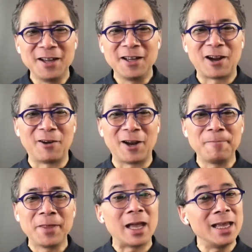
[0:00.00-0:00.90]
All right.
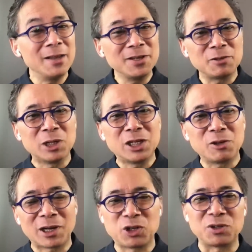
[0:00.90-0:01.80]
Even
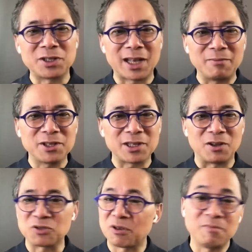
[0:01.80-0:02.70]
redirects your stem cells
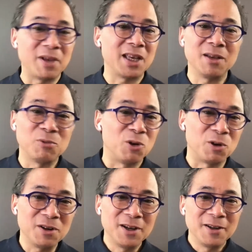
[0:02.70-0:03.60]
from making more
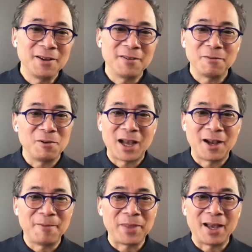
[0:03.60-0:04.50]

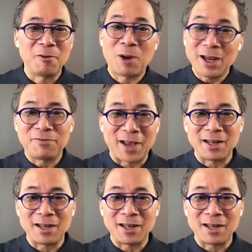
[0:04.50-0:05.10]
white fat